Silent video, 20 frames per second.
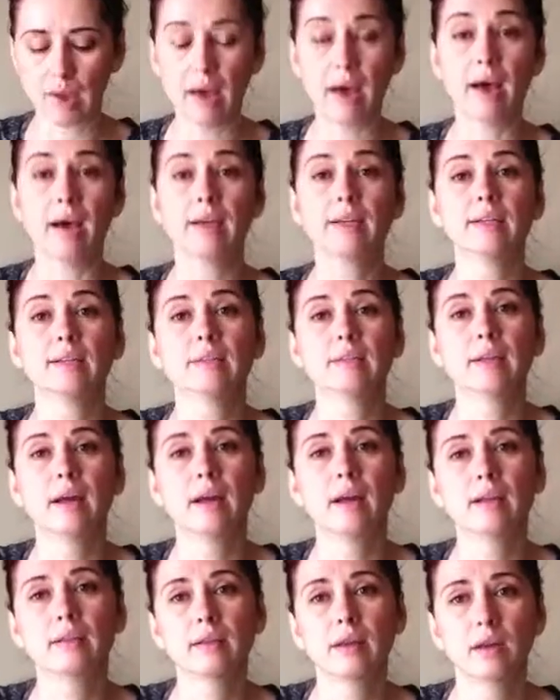bad that
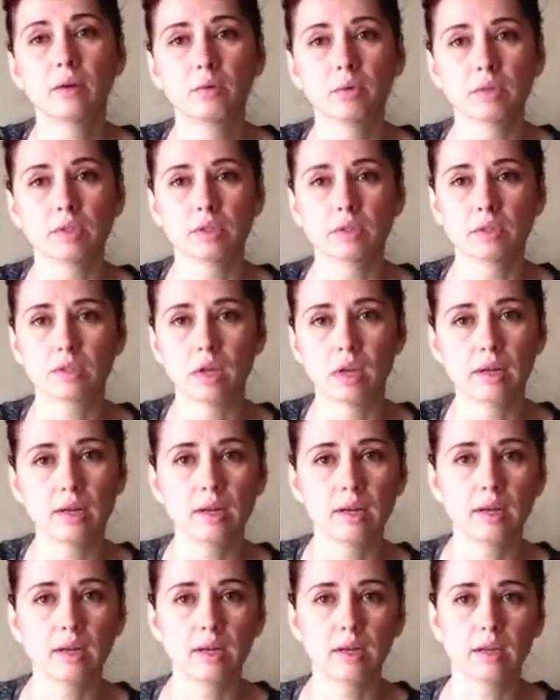I thought I was
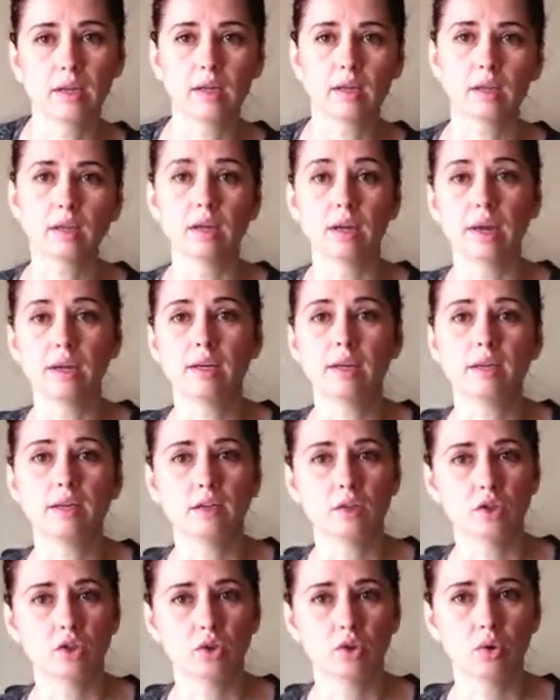suddenly 90
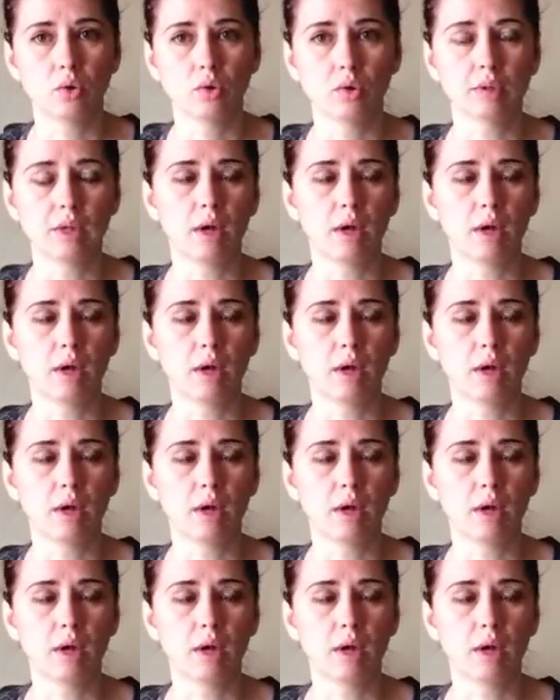years old.